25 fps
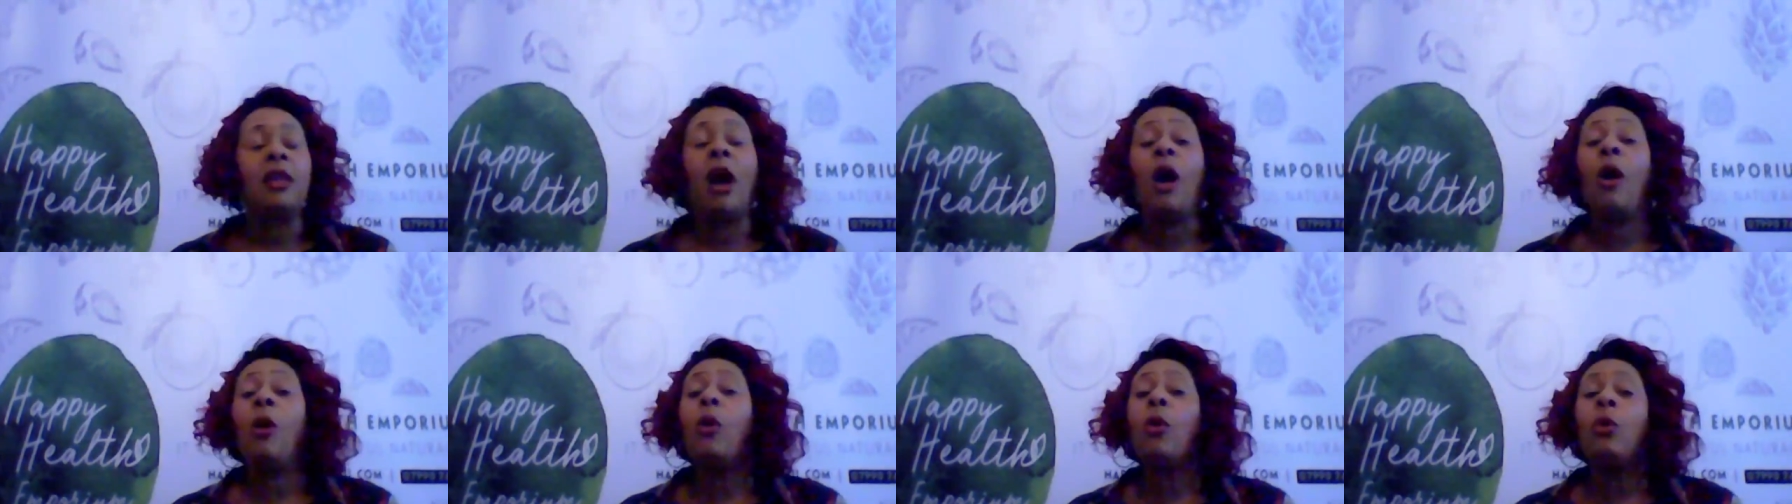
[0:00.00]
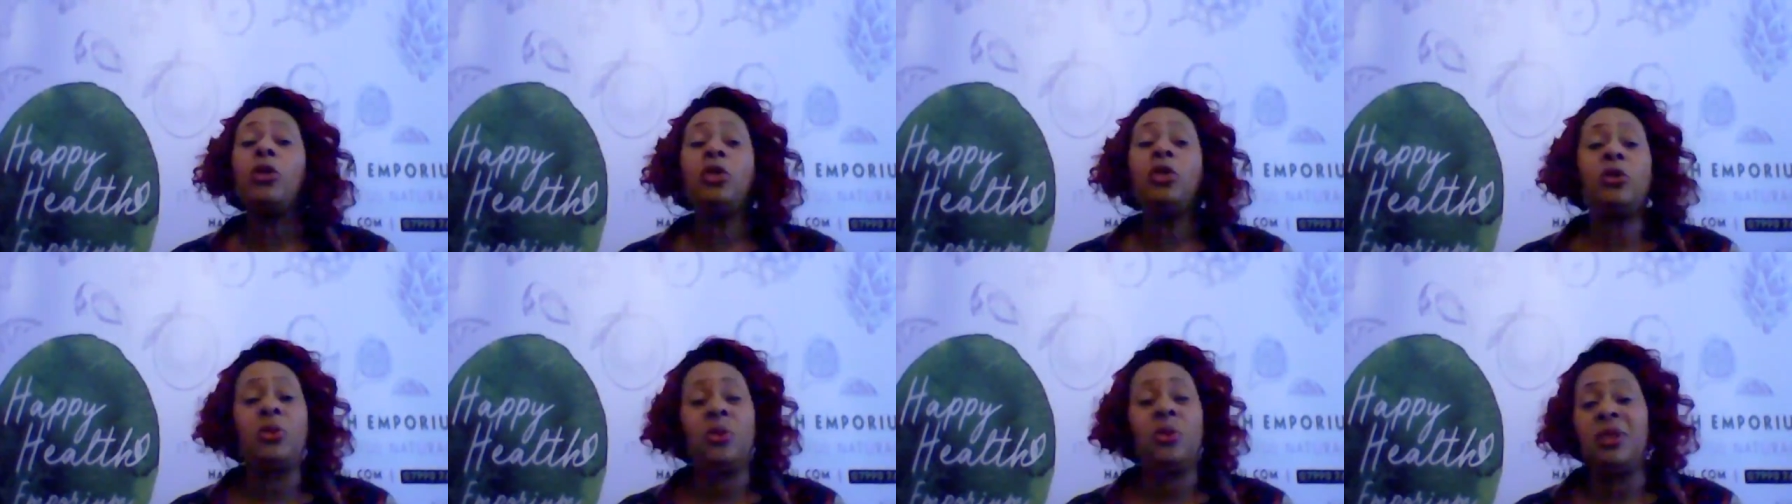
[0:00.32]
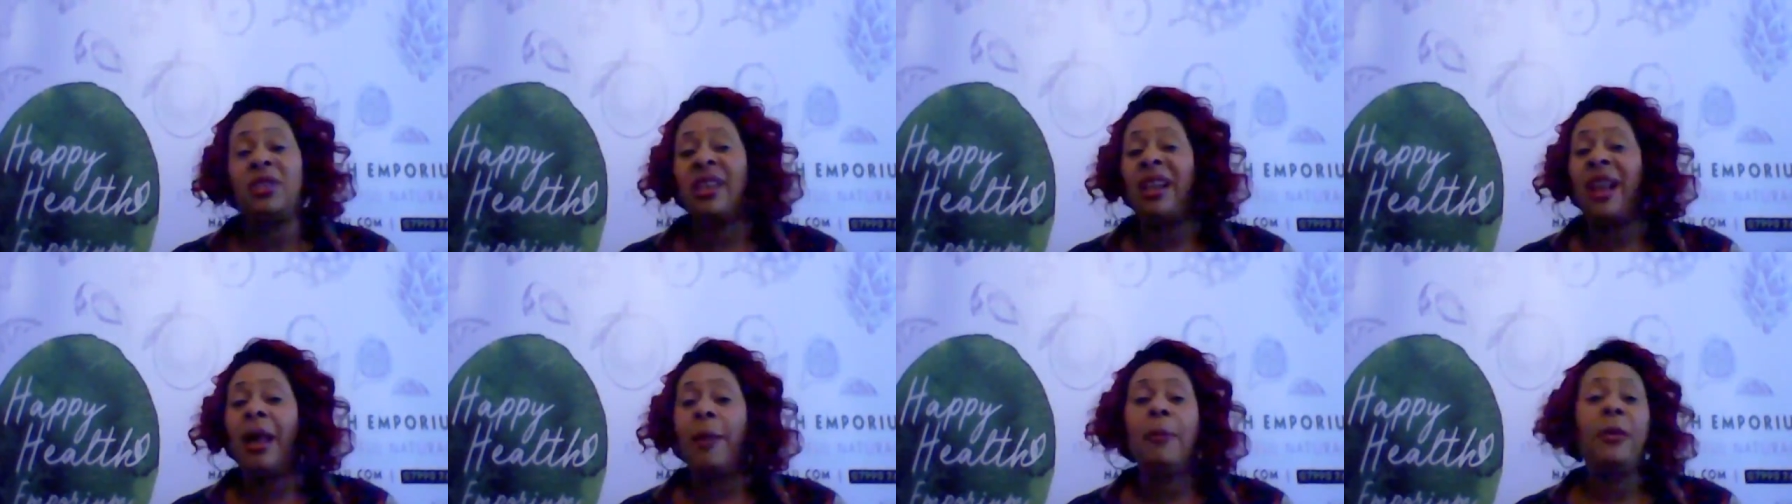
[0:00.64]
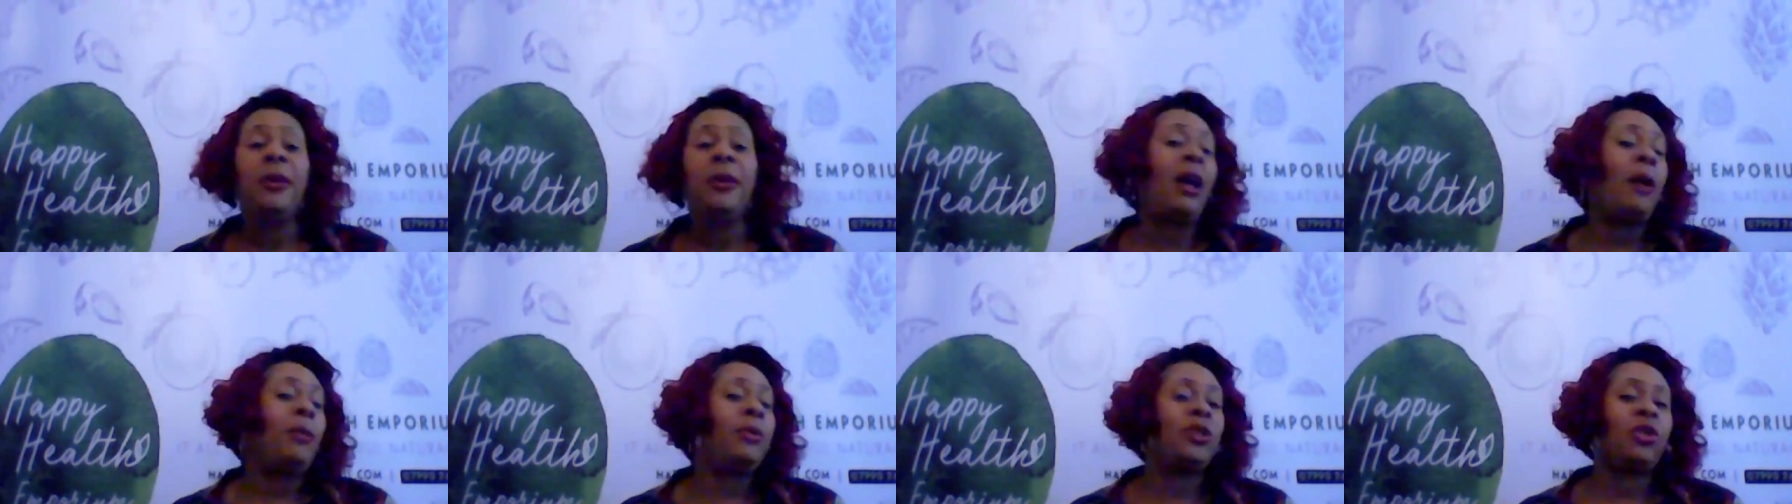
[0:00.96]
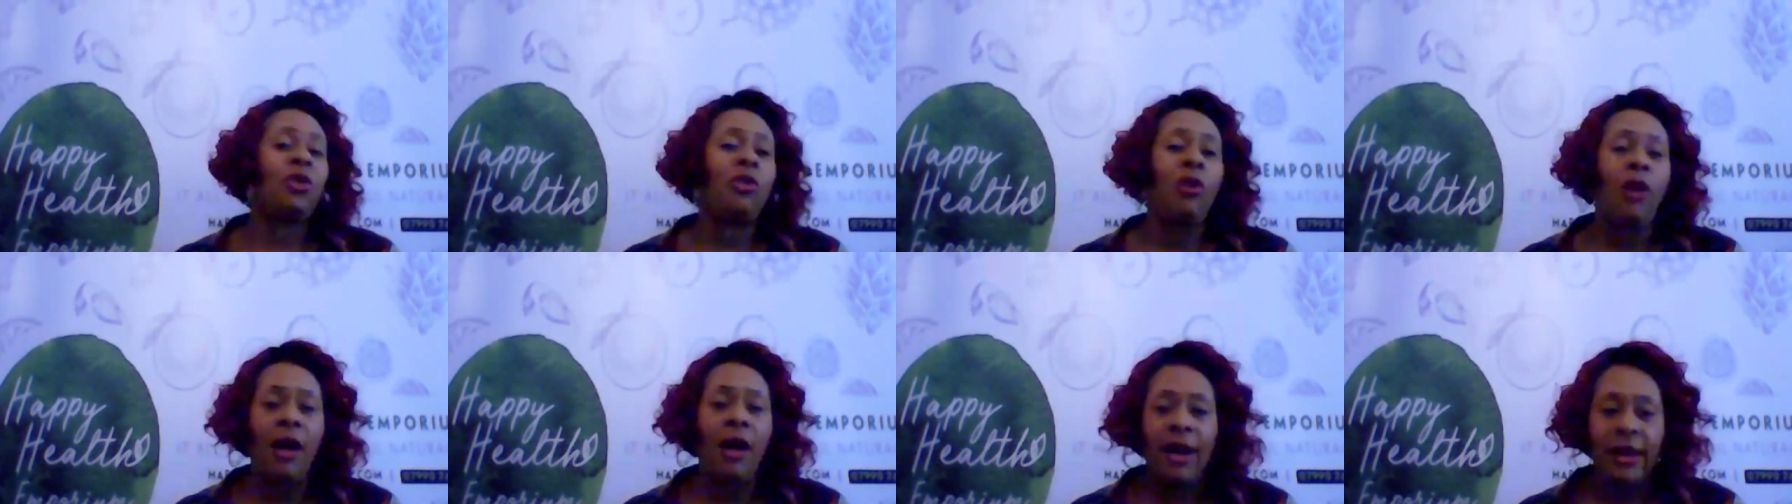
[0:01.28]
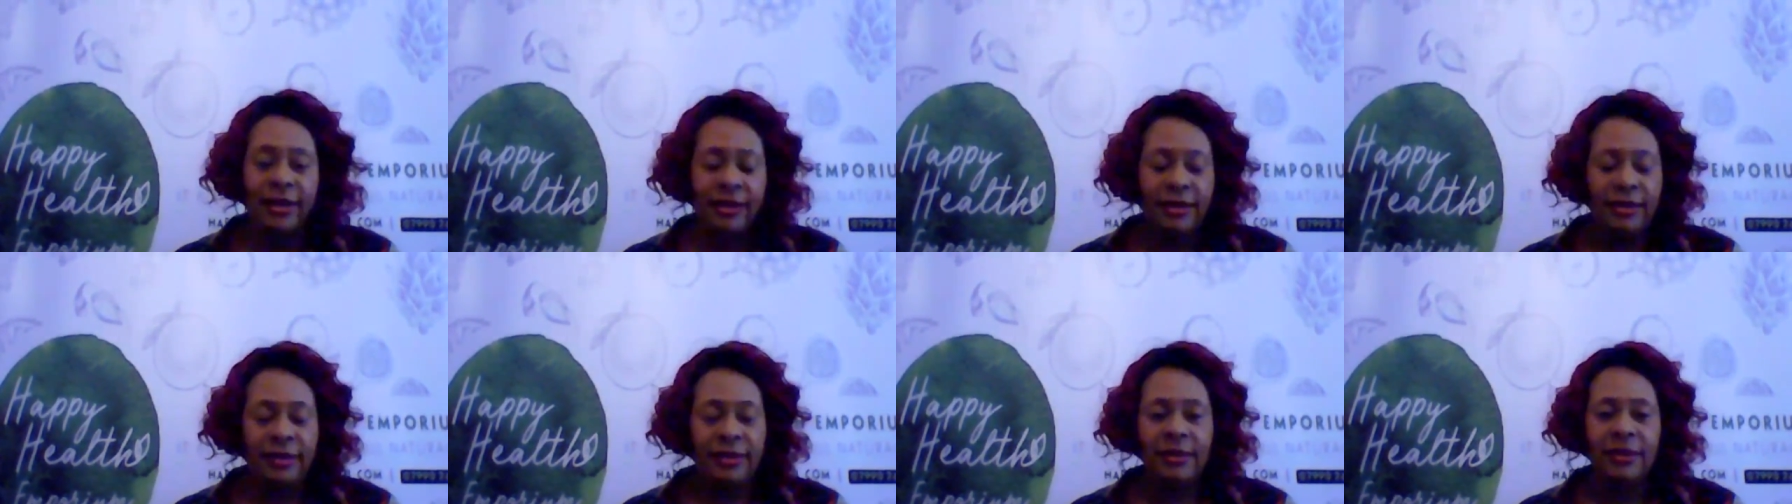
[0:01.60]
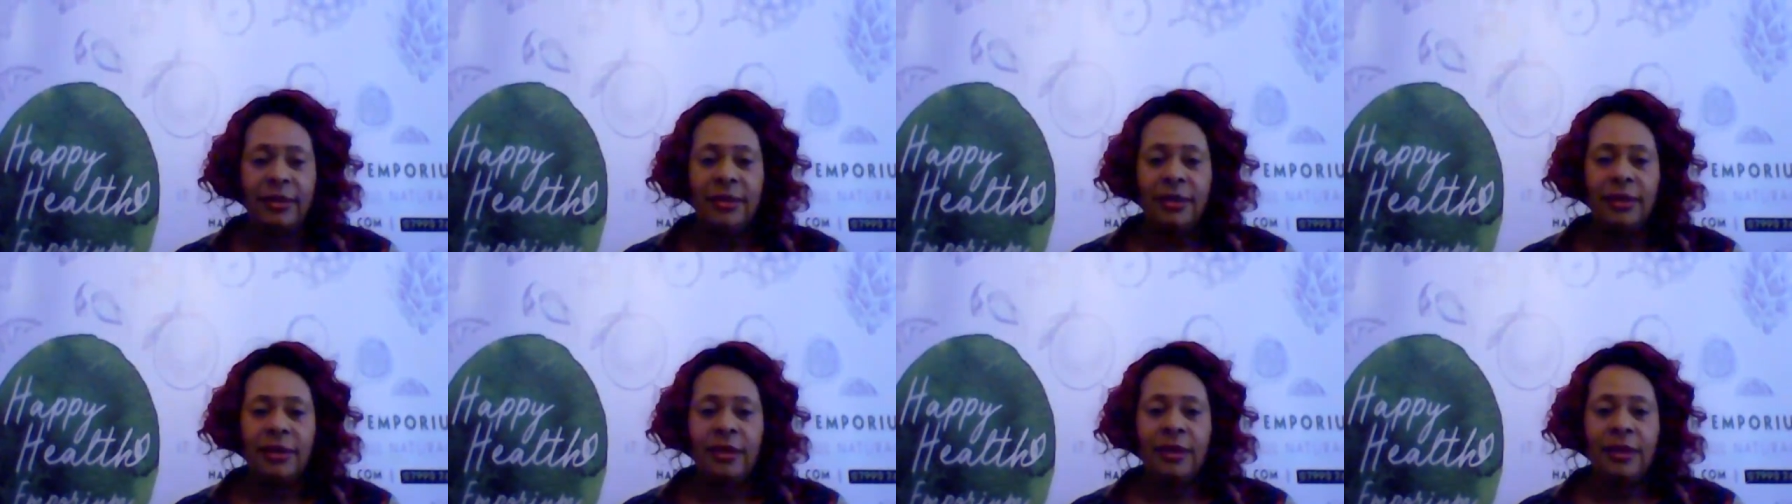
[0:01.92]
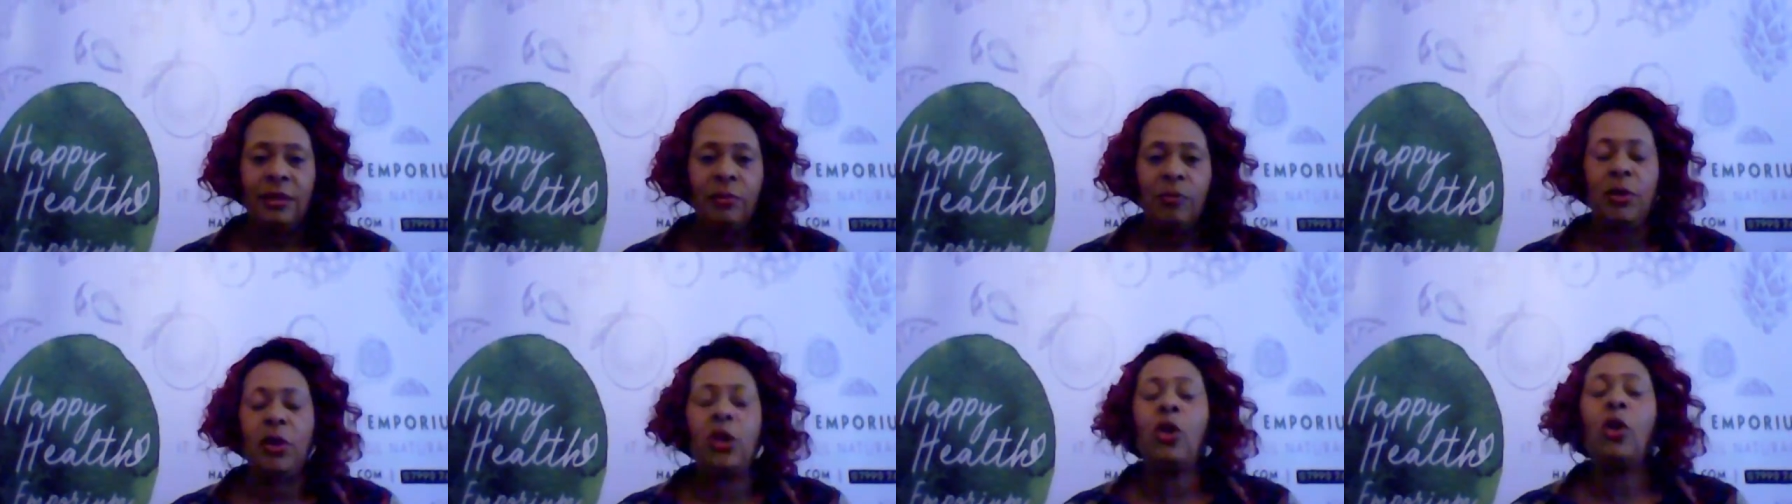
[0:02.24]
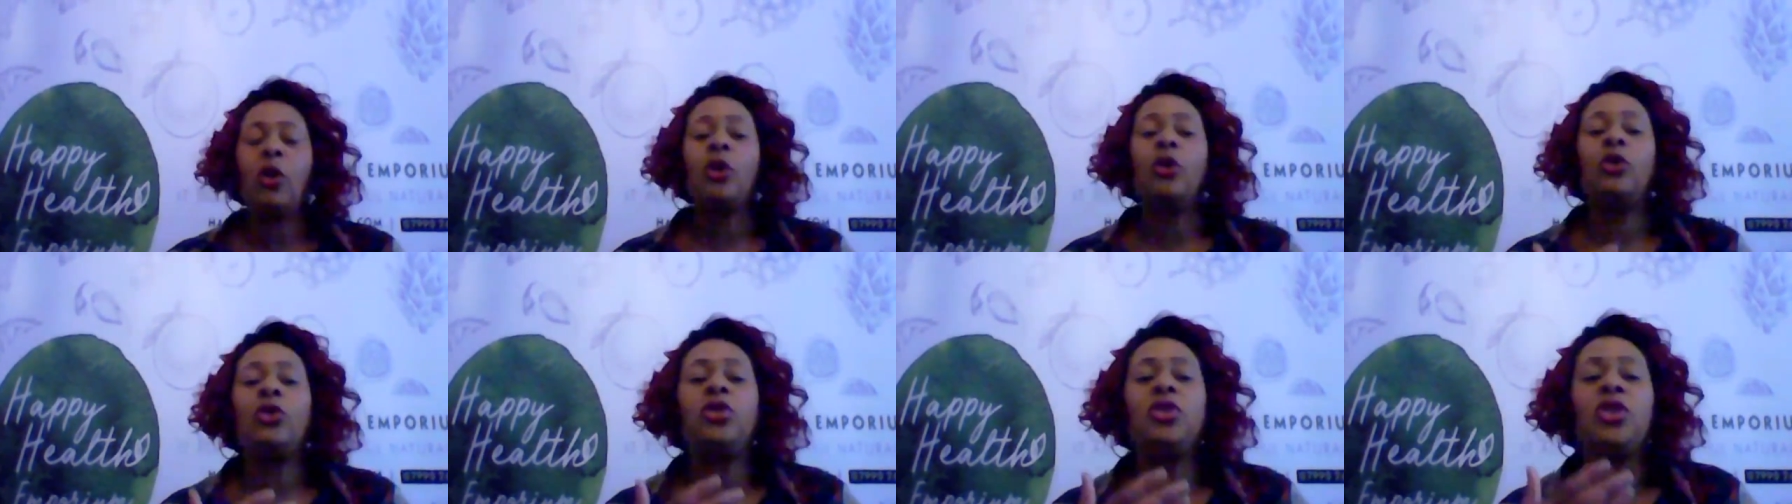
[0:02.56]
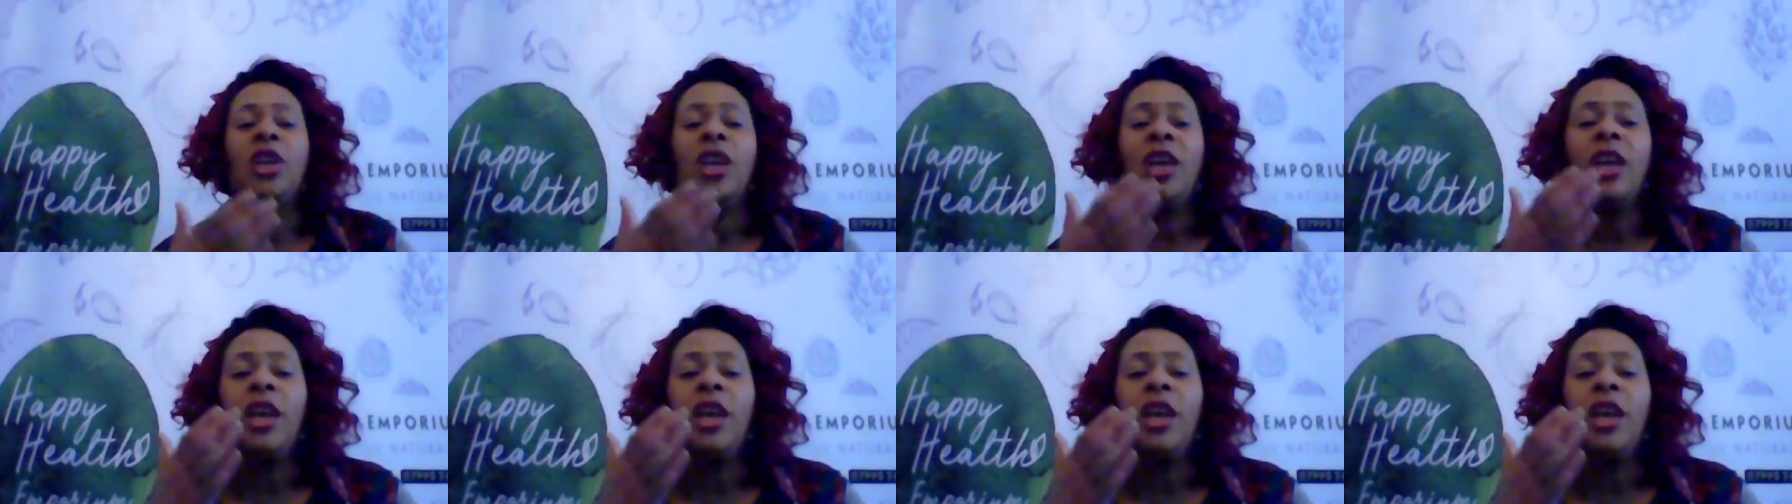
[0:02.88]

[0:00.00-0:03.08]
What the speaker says: whole audience was clapping. I was crying because